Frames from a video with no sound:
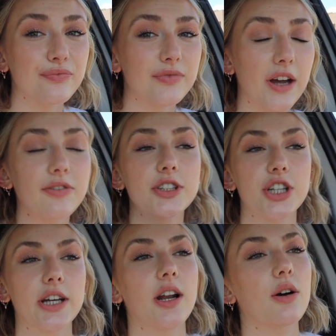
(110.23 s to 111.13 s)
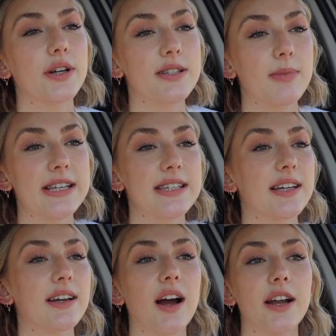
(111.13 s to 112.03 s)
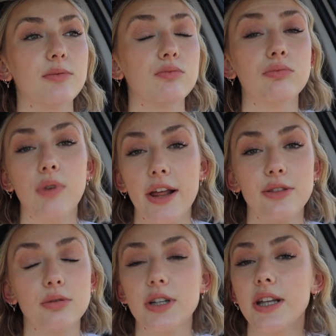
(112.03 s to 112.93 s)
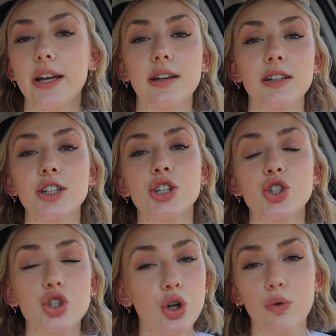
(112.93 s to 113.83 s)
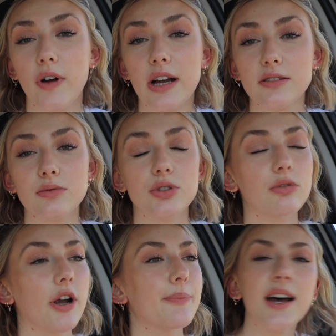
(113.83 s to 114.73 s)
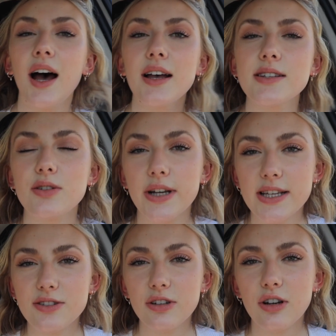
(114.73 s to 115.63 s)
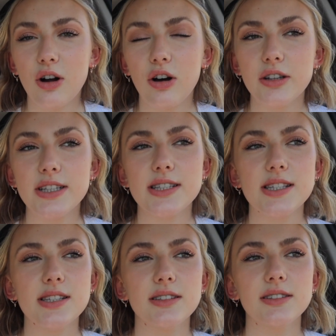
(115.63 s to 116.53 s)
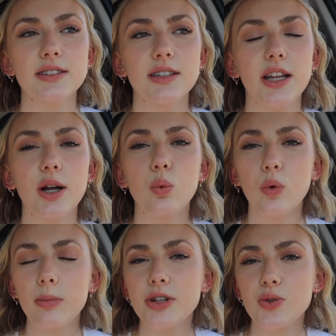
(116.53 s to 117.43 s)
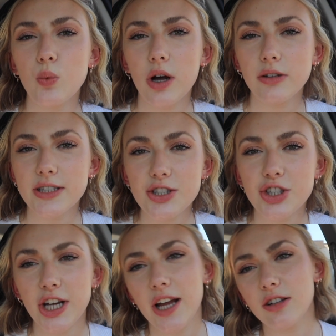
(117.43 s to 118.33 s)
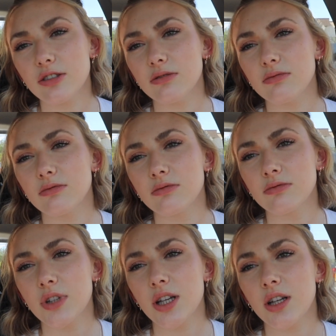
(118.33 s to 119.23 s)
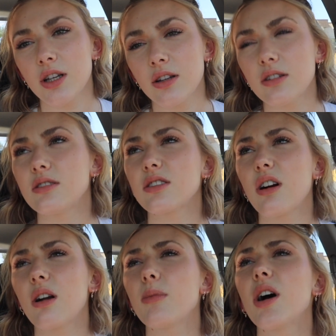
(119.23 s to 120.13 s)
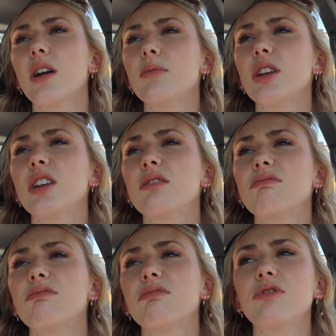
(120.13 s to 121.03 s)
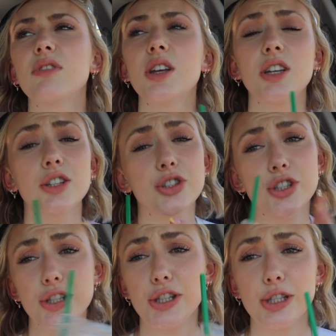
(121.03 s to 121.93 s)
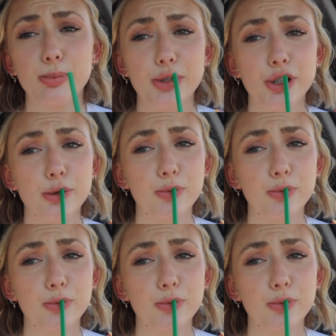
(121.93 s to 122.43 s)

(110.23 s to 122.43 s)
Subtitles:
Definitely check it out. It's amazing. I read through it like so fast. It was so great. So I guess you could call this like a woman's wellness channel. There's a car behind me. She's sipping.